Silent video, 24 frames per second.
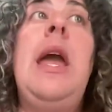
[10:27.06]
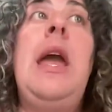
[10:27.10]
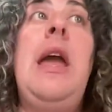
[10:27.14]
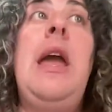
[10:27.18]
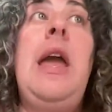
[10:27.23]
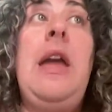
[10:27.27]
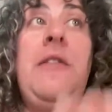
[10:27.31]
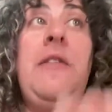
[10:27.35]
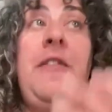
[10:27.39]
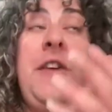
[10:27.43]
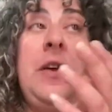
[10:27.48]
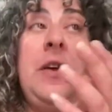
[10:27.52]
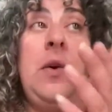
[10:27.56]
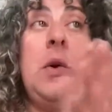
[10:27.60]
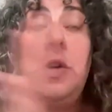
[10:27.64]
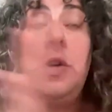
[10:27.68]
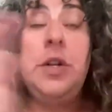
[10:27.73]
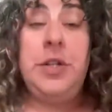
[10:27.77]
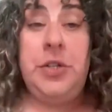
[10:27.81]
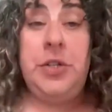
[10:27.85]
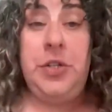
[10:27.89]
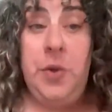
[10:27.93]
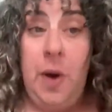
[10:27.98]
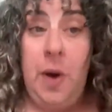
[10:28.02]
If in order
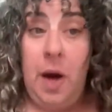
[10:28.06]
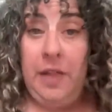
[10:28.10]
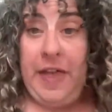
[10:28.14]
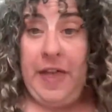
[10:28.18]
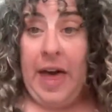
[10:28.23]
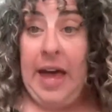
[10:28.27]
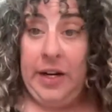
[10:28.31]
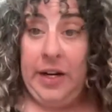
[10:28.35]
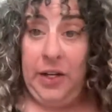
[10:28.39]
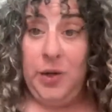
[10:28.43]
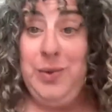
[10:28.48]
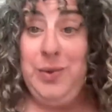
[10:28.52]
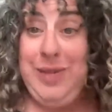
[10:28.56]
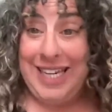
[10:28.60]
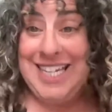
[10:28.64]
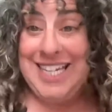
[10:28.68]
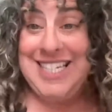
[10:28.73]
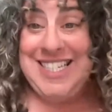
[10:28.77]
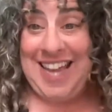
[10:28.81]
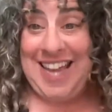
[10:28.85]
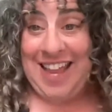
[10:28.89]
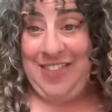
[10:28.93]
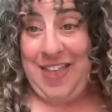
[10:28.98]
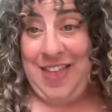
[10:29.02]
to do all that, you need
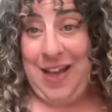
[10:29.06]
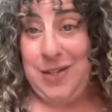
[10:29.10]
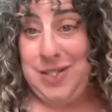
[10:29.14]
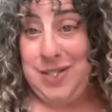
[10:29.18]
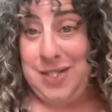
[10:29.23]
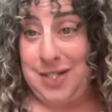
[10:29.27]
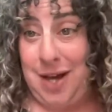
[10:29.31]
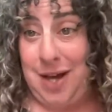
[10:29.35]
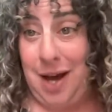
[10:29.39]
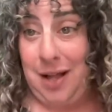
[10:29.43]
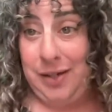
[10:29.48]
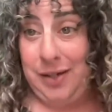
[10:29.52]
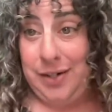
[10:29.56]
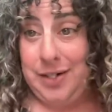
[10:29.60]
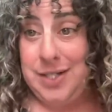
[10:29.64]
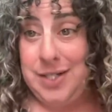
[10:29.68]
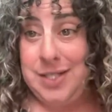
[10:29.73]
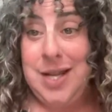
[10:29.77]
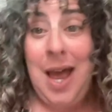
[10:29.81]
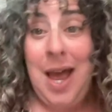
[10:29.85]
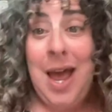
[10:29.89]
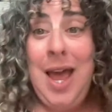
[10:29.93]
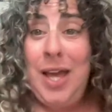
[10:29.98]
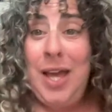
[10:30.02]

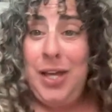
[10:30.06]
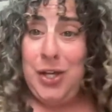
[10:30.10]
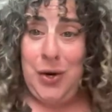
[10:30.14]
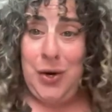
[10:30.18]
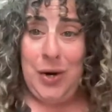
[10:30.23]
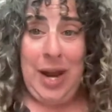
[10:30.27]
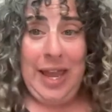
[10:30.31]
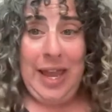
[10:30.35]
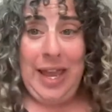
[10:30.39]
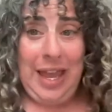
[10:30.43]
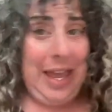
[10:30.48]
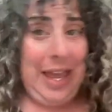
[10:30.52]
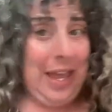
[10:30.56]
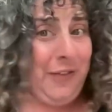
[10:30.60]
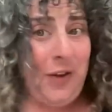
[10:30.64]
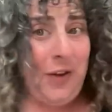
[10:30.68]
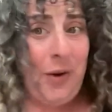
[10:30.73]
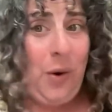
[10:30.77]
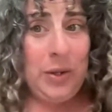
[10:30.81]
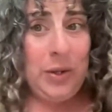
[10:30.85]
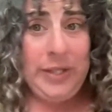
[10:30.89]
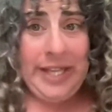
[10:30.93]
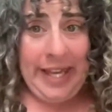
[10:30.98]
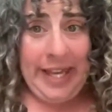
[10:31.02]
$10,000, if
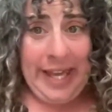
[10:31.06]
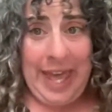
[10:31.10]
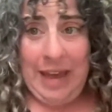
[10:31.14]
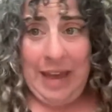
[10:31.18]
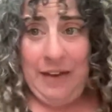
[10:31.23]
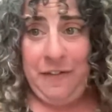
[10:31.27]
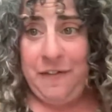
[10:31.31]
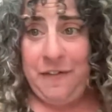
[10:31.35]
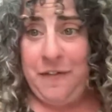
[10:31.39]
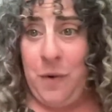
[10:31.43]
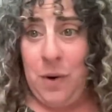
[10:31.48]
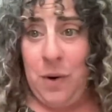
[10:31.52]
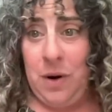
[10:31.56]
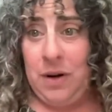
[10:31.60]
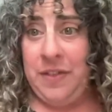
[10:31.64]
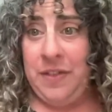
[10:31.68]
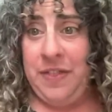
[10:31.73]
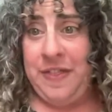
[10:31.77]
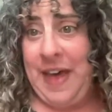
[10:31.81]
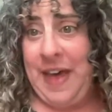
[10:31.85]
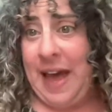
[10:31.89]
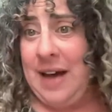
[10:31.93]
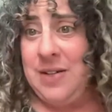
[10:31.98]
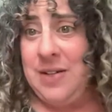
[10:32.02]
you only get
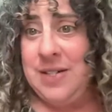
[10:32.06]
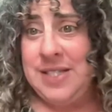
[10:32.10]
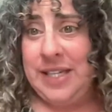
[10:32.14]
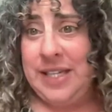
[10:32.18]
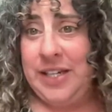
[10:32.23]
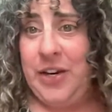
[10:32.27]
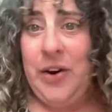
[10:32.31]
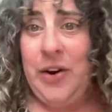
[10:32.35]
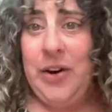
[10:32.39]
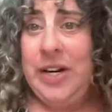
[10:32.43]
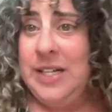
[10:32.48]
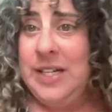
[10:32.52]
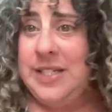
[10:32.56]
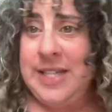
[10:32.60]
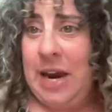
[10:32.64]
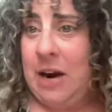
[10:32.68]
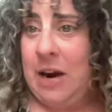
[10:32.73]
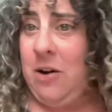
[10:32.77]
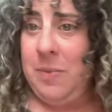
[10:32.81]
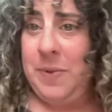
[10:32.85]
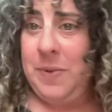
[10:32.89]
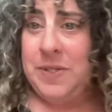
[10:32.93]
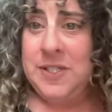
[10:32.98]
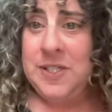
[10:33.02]
4,000, you're in a
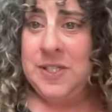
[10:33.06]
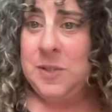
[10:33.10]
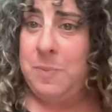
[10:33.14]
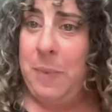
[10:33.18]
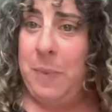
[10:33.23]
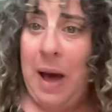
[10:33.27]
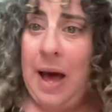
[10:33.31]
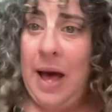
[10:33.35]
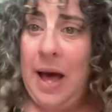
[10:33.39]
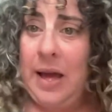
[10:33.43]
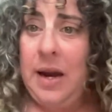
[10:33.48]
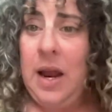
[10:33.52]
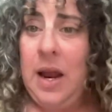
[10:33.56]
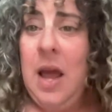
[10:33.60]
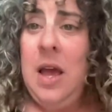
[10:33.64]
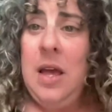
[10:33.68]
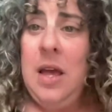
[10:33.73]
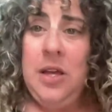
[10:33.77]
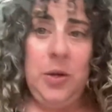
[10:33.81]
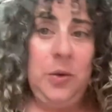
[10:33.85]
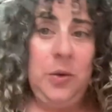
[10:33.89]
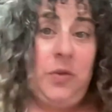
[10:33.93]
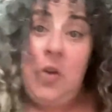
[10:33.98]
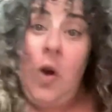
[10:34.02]
terrible spot.
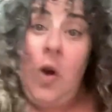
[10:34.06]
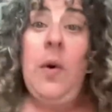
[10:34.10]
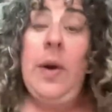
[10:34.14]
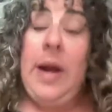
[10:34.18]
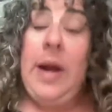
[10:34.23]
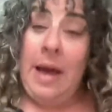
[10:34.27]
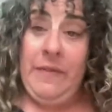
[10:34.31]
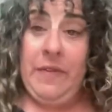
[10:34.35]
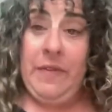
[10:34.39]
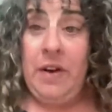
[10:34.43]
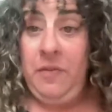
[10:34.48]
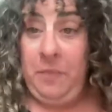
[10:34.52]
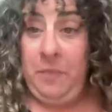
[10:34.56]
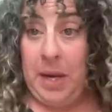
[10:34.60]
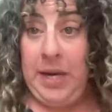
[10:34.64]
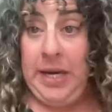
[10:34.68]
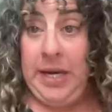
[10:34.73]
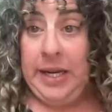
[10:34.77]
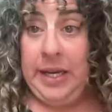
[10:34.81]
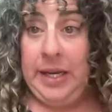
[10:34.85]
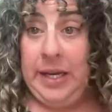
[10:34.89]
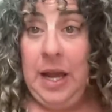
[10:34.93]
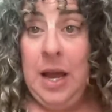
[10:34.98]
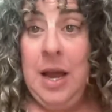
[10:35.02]
You don't have enough
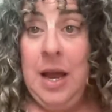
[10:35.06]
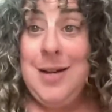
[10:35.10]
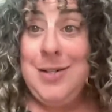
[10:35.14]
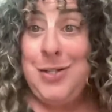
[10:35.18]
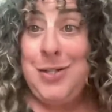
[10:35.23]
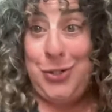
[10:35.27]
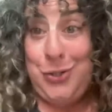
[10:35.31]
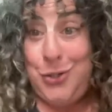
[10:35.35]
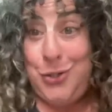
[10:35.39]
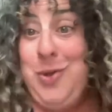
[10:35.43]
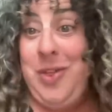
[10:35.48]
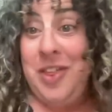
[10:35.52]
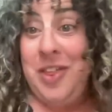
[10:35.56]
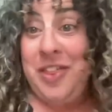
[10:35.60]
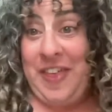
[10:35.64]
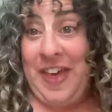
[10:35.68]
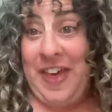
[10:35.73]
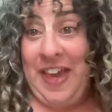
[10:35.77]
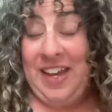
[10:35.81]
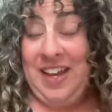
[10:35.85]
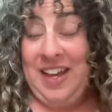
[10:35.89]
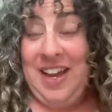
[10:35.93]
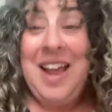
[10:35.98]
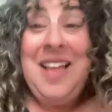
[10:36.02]
money to do the
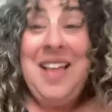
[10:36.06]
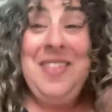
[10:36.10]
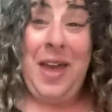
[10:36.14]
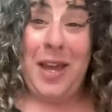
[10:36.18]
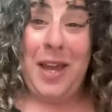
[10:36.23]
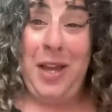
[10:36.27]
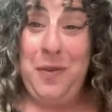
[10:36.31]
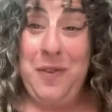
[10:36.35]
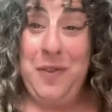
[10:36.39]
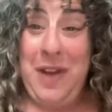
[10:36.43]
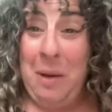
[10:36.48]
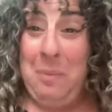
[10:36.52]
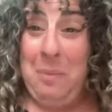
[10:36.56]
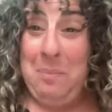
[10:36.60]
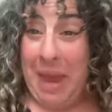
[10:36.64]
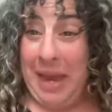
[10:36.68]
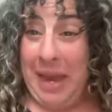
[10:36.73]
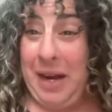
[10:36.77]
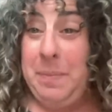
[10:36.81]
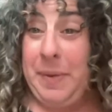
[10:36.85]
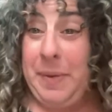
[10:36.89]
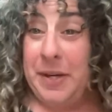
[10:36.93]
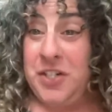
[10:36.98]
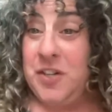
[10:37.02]
thing that you've now
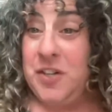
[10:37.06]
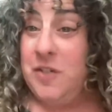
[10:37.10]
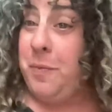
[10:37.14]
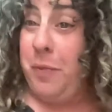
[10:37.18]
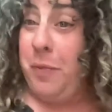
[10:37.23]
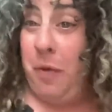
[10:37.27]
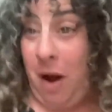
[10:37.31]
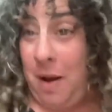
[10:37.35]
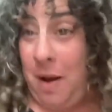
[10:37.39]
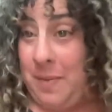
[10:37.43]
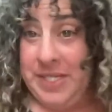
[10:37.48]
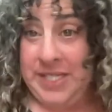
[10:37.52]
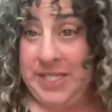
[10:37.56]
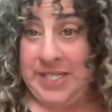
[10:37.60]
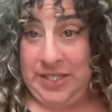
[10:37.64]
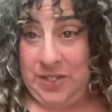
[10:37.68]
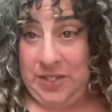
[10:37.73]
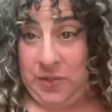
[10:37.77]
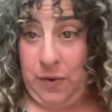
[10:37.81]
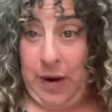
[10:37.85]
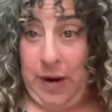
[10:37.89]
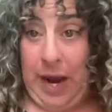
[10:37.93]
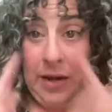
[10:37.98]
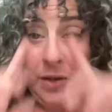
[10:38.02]
made a bunch of promises
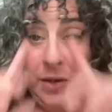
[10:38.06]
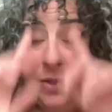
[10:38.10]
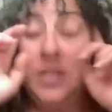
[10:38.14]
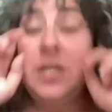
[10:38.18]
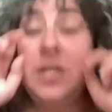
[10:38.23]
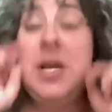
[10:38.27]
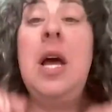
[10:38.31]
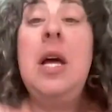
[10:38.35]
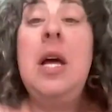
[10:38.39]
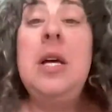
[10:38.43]
around.